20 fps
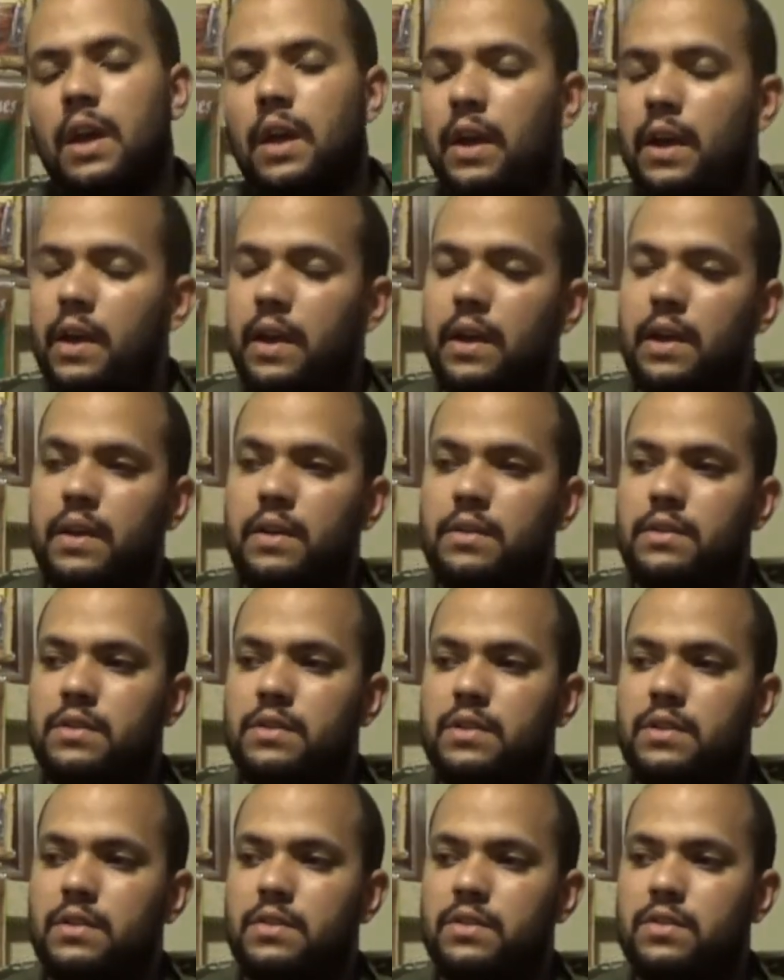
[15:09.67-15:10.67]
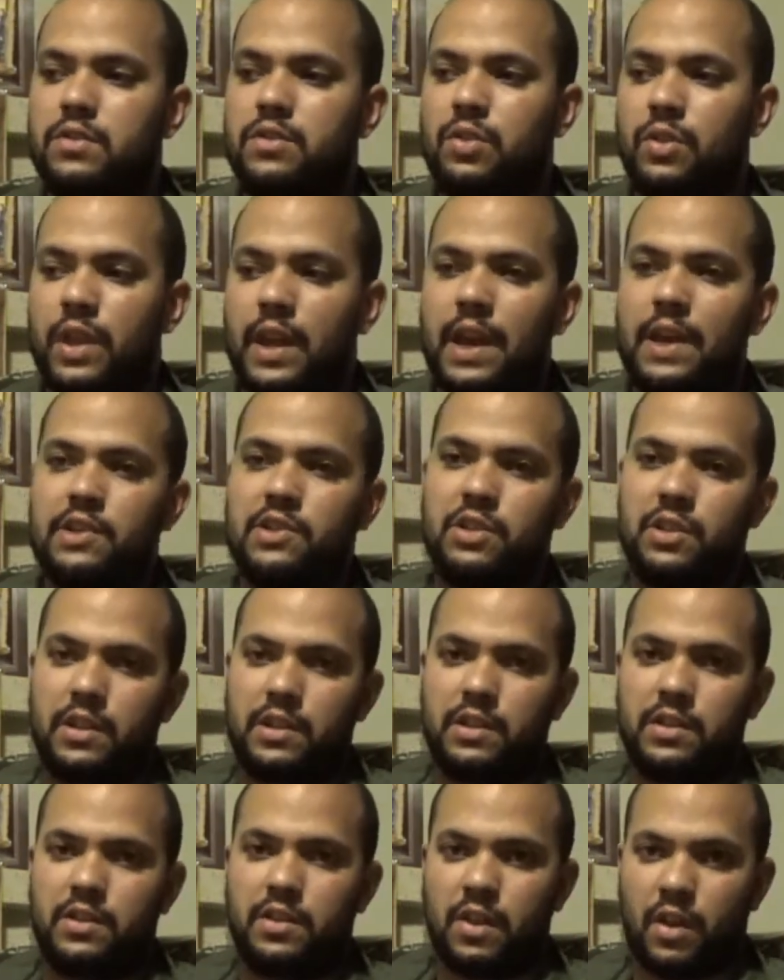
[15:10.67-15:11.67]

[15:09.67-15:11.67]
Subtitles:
And so they actually